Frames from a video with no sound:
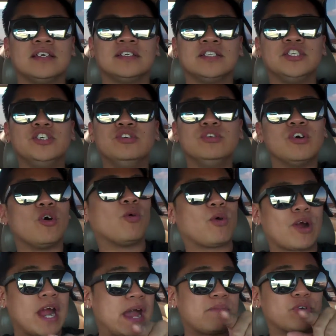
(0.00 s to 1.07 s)
You know
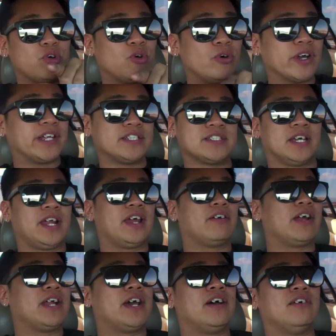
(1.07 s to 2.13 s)
where I'm going today
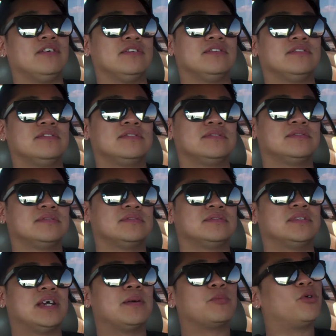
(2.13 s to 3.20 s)
right now.
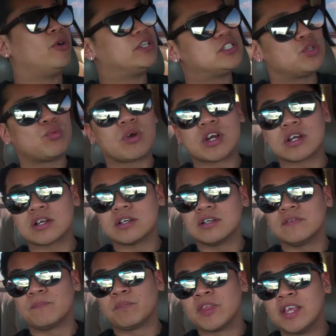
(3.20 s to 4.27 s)
I'm going to work.
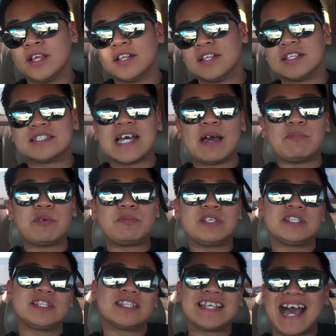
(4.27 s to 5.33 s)
The time
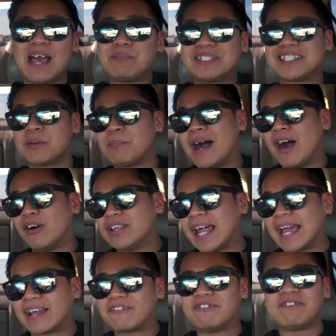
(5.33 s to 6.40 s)
the time is about
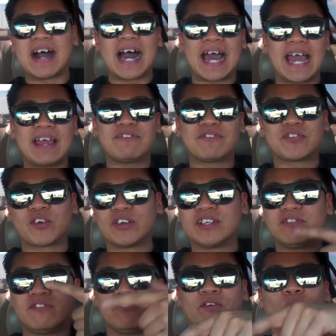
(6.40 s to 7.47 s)
like
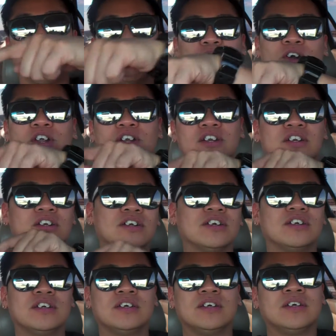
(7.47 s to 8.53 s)

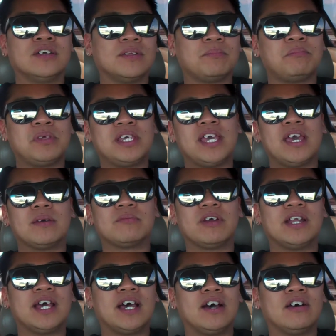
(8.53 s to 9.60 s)
5:34 p.m.
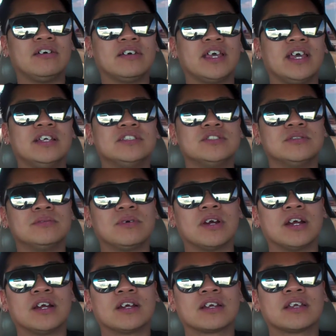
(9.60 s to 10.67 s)
right now. Heading to
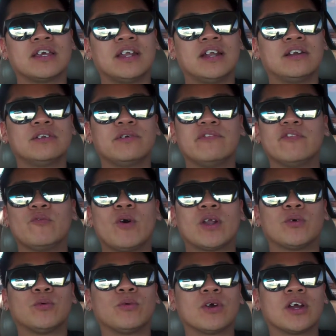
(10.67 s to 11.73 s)
work, and I don't even want
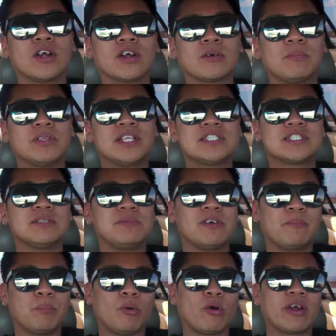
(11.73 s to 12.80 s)
to work, but this is gonna be
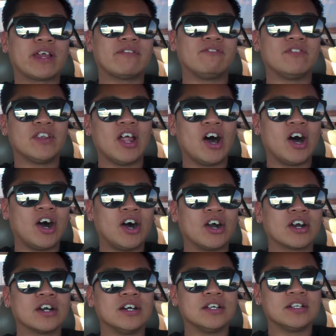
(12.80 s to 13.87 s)
a boring
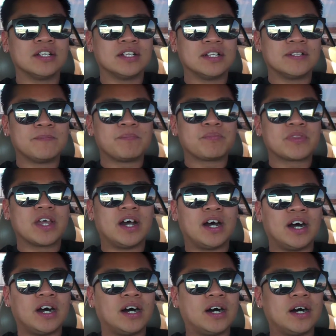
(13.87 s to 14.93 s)
vlog.
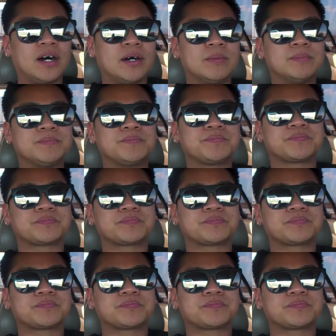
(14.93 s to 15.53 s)
Um,